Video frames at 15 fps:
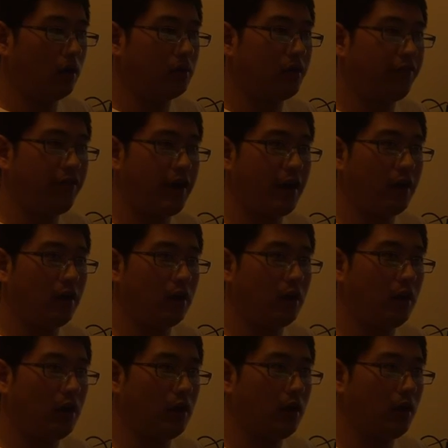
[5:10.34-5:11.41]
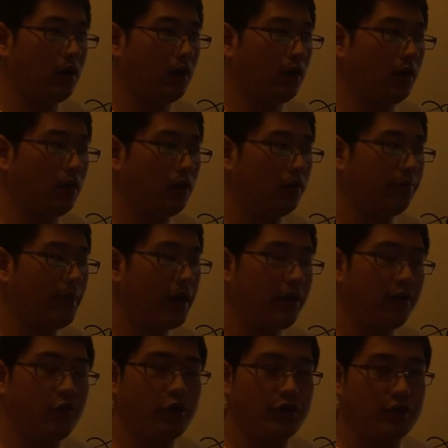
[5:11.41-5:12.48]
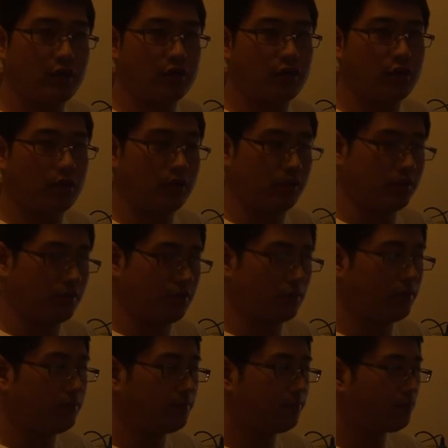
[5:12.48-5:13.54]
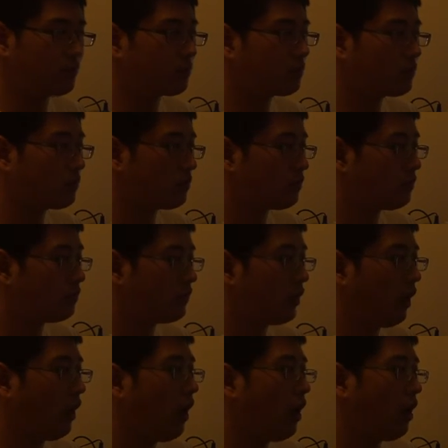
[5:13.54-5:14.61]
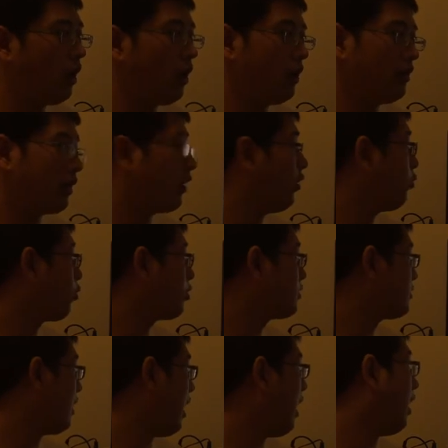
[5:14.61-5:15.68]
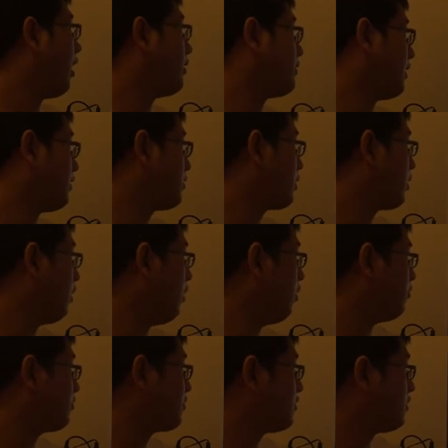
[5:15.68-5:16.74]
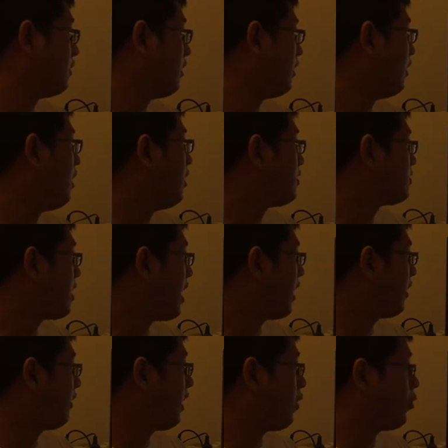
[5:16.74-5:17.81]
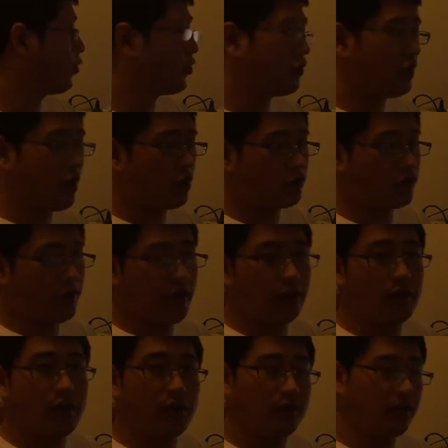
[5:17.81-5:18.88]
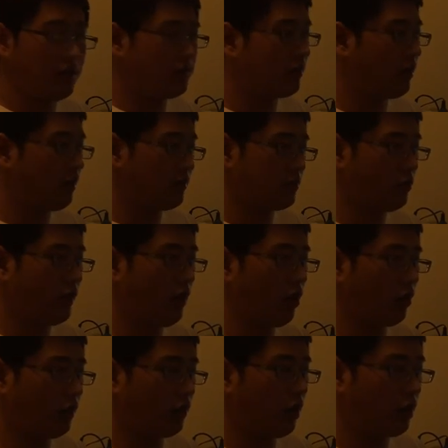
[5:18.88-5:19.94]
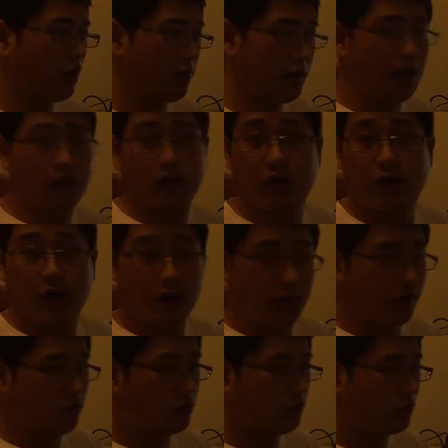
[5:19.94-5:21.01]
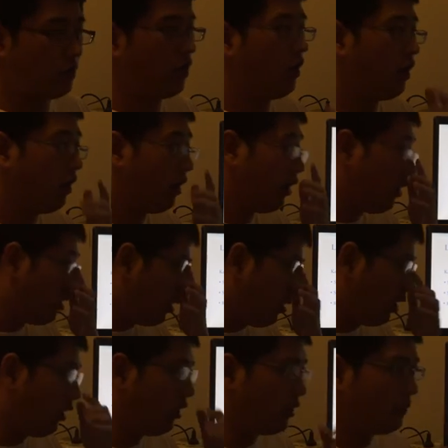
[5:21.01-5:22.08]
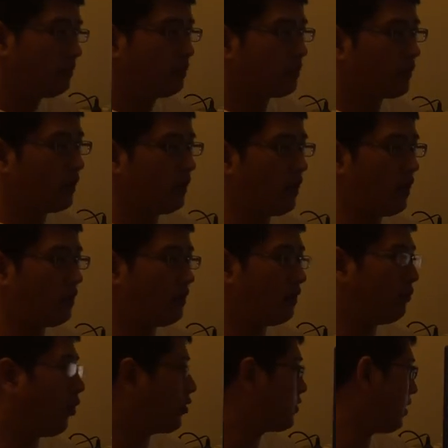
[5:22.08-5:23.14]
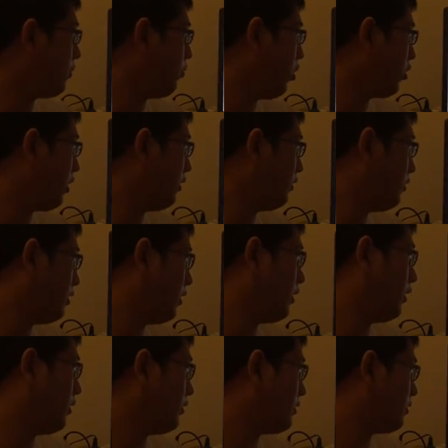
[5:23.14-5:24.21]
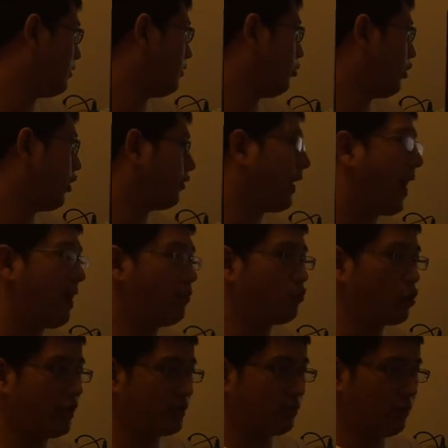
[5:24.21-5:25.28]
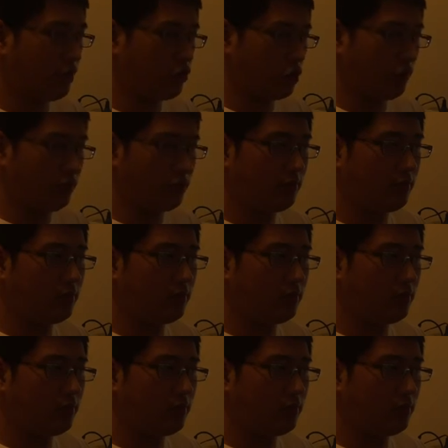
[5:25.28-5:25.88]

different many researchers. The keywords are sensor globes, sign language detection, and in this case we only talk about English. The most important is real-time transmission.